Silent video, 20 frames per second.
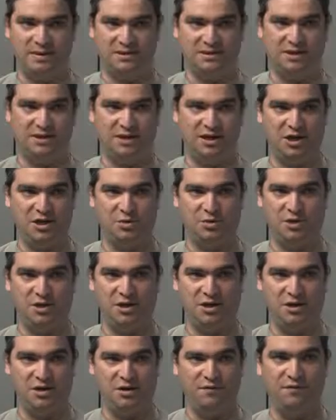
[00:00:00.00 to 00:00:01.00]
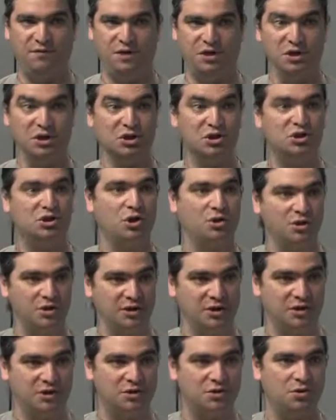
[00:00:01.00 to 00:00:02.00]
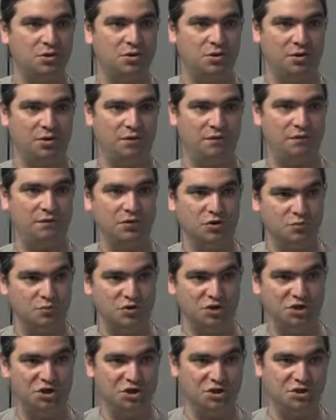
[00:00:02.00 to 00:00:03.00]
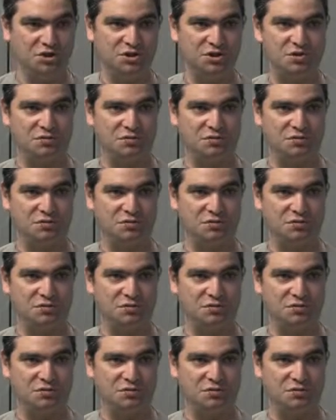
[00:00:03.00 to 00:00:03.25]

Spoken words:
basically you can even install that on different machines.